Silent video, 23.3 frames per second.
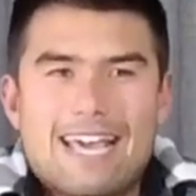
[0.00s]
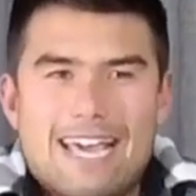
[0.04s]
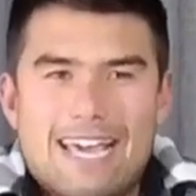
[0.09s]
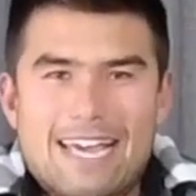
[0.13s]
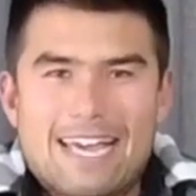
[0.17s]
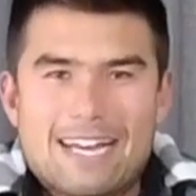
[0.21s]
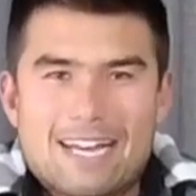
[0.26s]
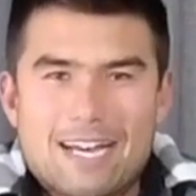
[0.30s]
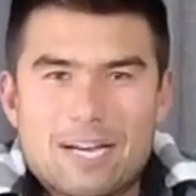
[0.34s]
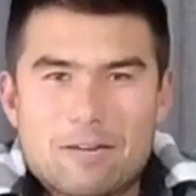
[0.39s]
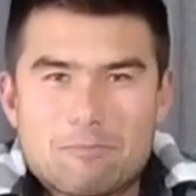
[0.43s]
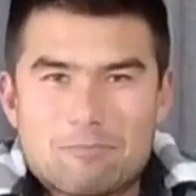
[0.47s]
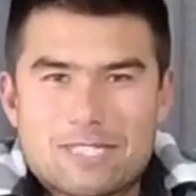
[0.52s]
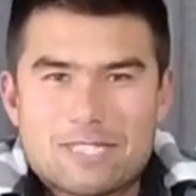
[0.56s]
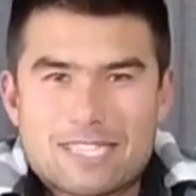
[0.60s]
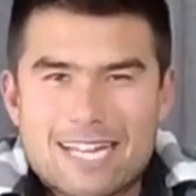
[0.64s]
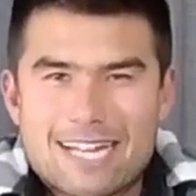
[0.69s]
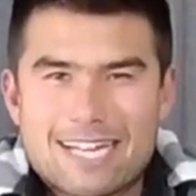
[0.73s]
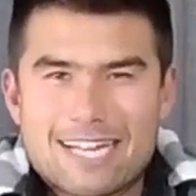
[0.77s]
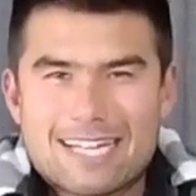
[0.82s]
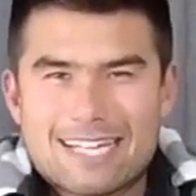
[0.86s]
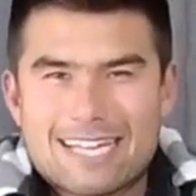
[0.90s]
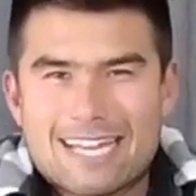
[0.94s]
and
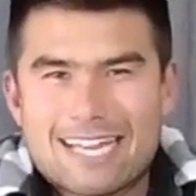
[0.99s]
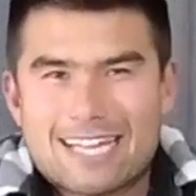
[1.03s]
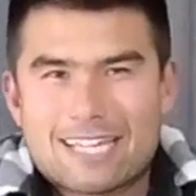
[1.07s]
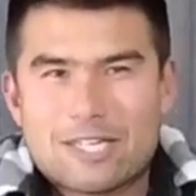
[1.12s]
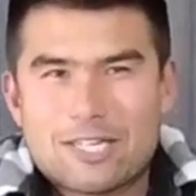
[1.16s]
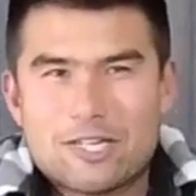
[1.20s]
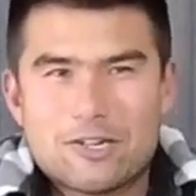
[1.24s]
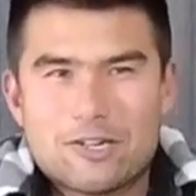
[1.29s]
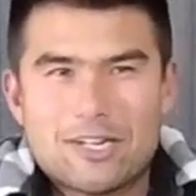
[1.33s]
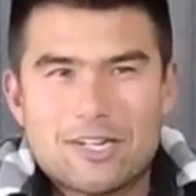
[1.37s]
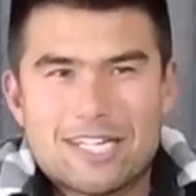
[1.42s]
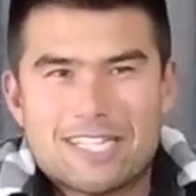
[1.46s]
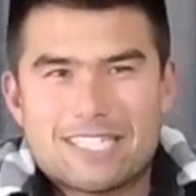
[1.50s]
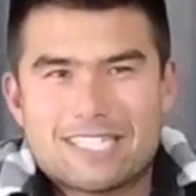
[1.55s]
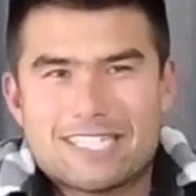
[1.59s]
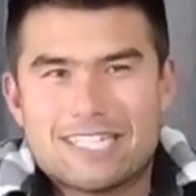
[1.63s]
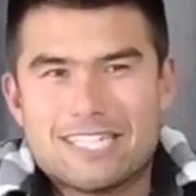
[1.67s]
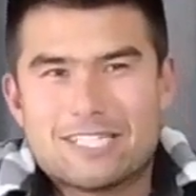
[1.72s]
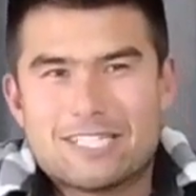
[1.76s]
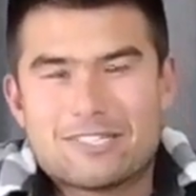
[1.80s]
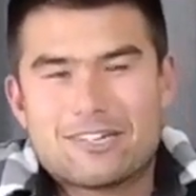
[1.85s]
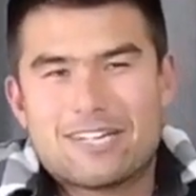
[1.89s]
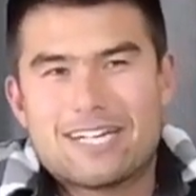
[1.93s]
started to get curious
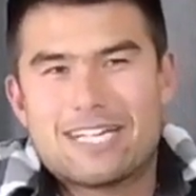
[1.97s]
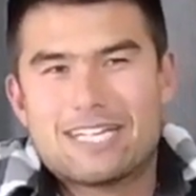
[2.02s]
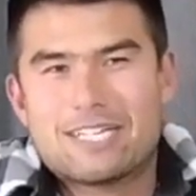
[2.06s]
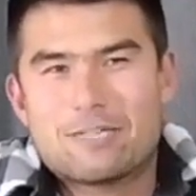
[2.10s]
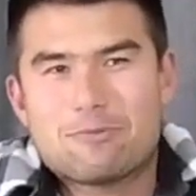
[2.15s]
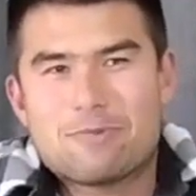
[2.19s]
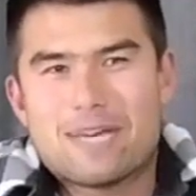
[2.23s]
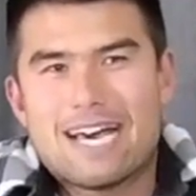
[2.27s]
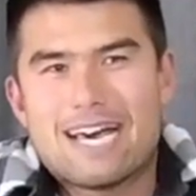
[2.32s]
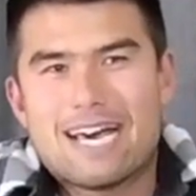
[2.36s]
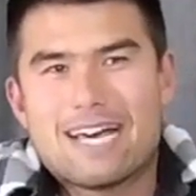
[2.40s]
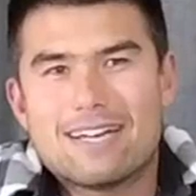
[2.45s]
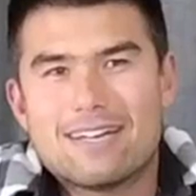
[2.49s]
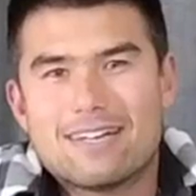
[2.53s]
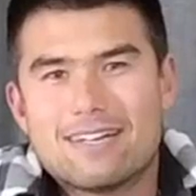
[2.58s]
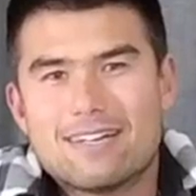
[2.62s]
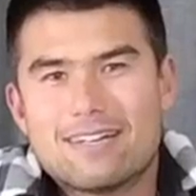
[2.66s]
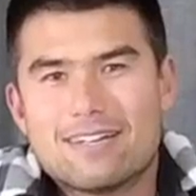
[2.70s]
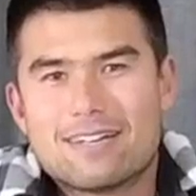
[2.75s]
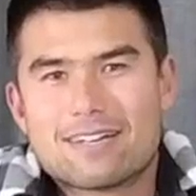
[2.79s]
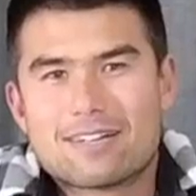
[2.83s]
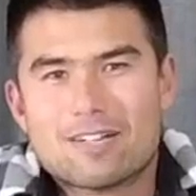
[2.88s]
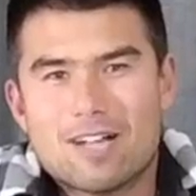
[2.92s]
and intrigued about
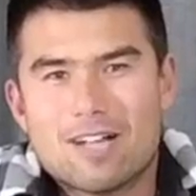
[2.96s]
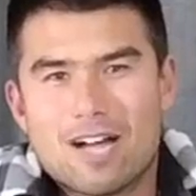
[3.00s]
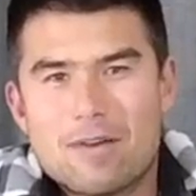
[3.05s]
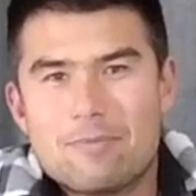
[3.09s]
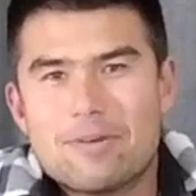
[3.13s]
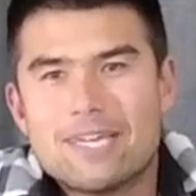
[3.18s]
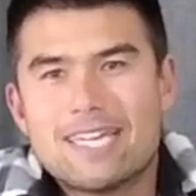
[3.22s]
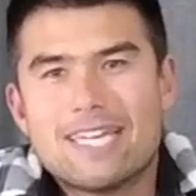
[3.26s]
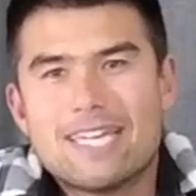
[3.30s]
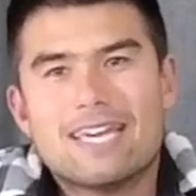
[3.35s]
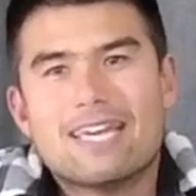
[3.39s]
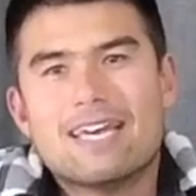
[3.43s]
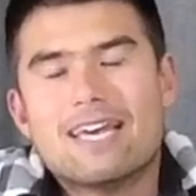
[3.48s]
climbing.